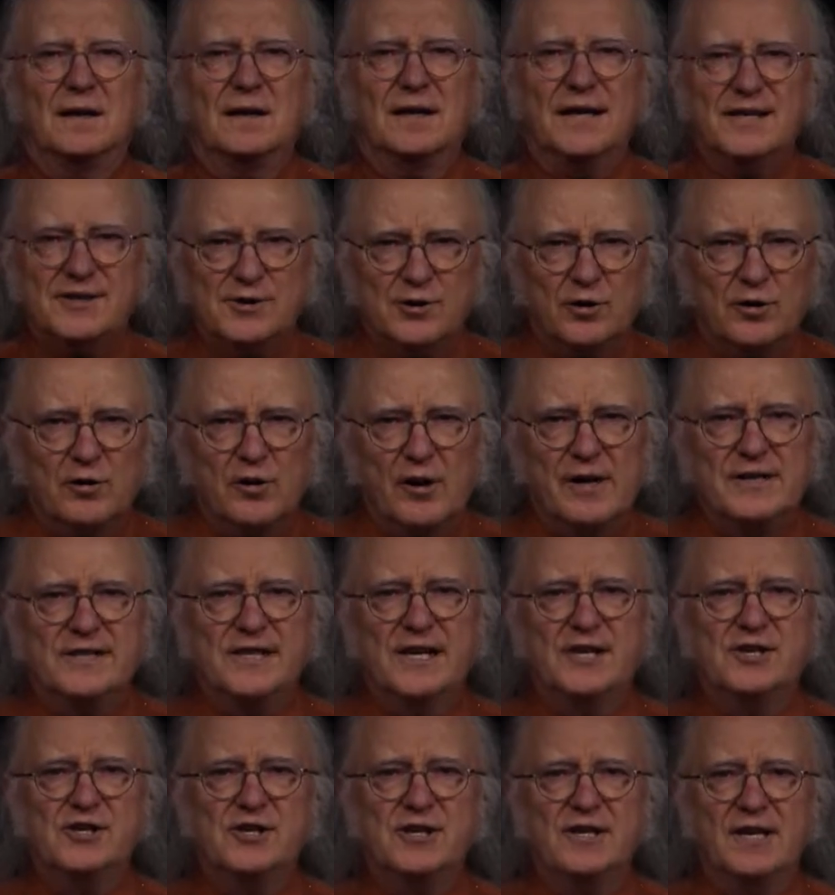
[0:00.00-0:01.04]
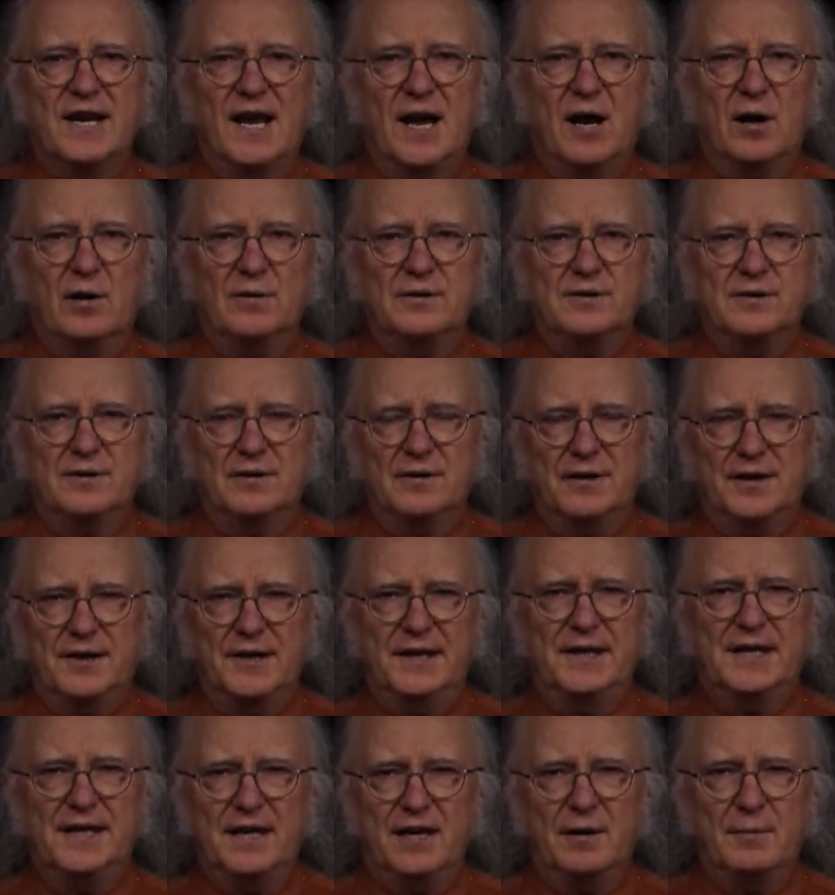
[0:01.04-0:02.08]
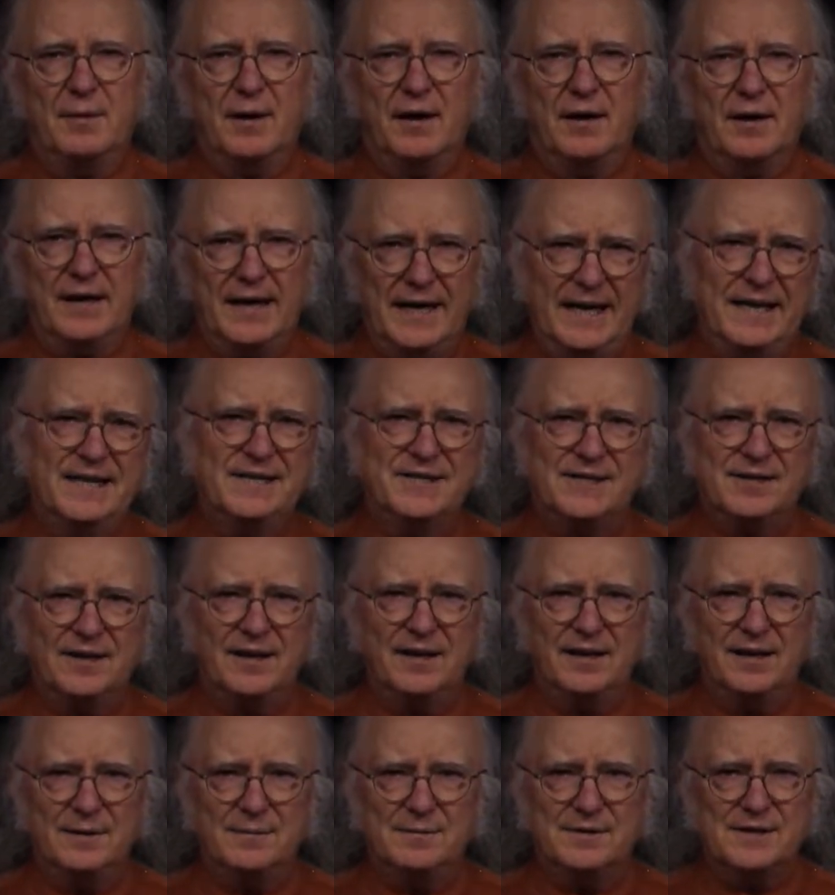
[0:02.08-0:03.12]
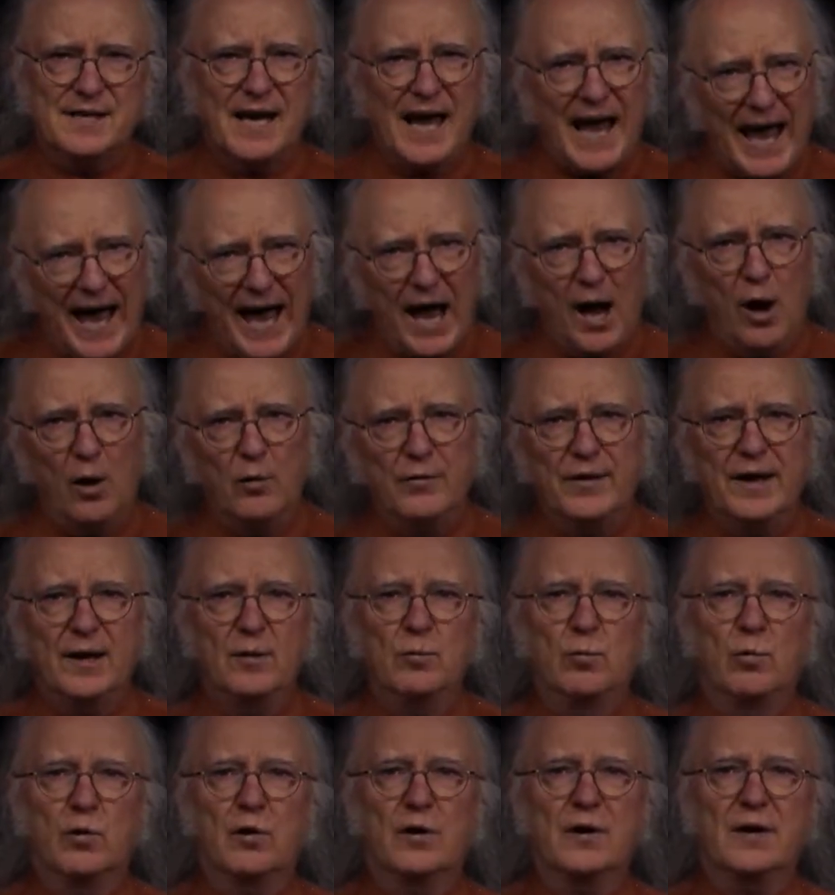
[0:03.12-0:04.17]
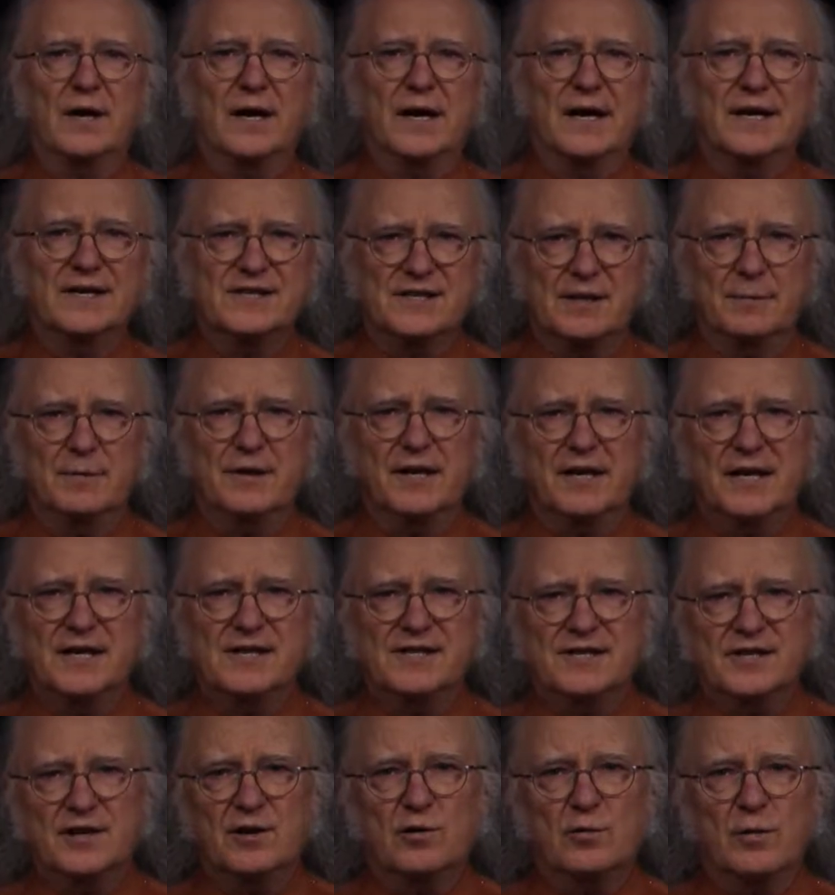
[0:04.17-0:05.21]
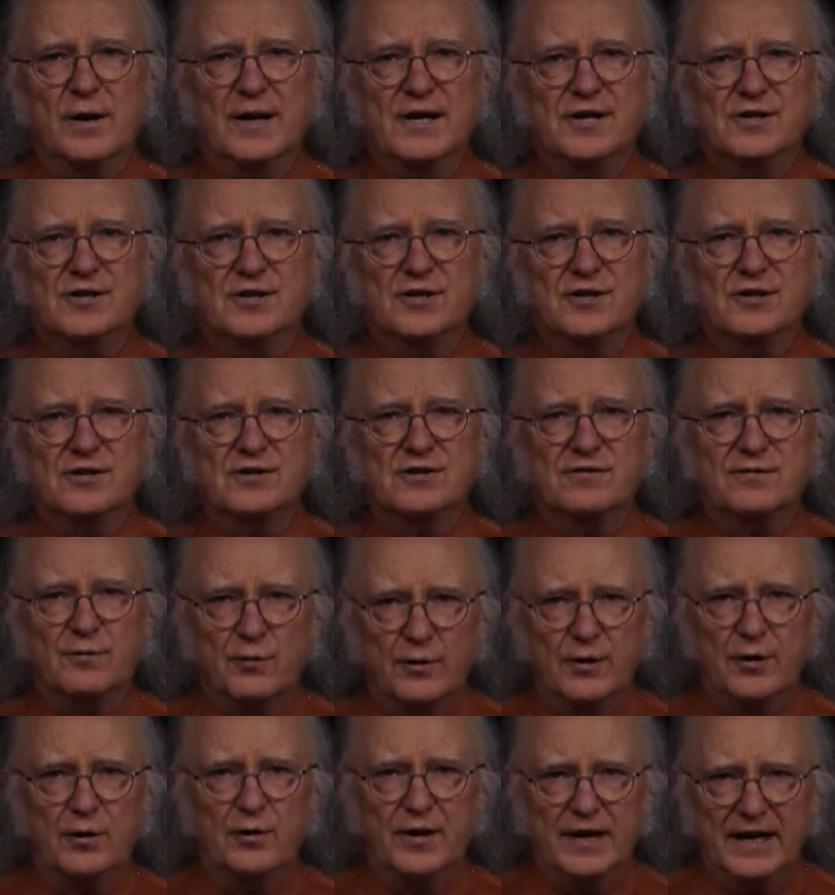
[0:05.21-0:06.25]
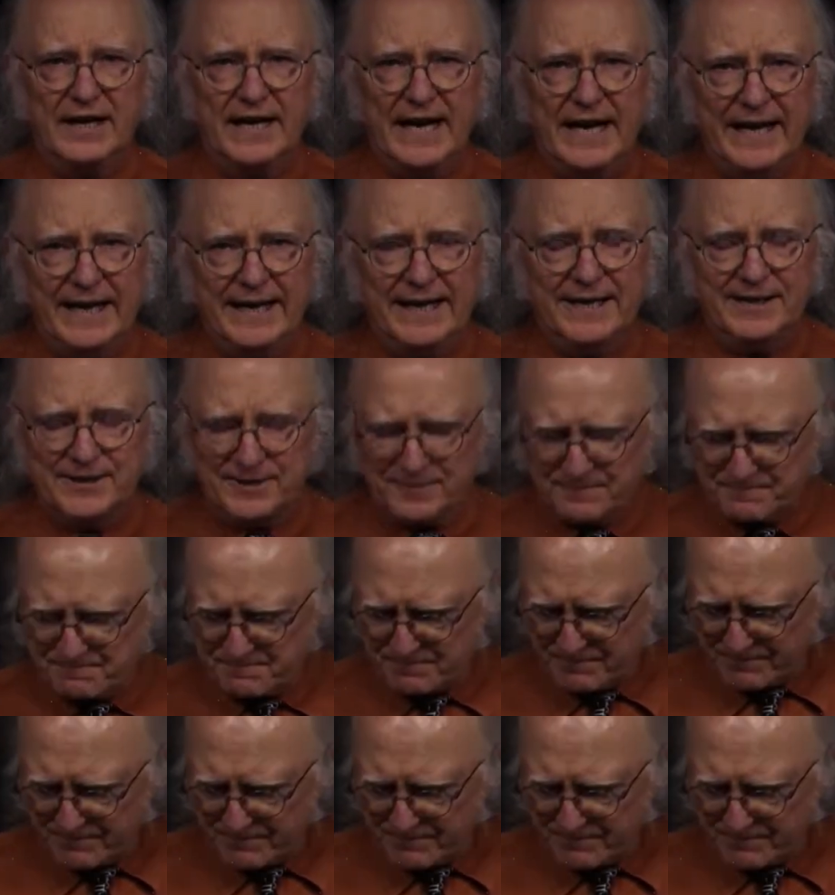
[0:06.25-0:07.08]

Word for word: Let's turn our attention now to thinking about enzymes, how they work, and some of the considerations for their kinetics.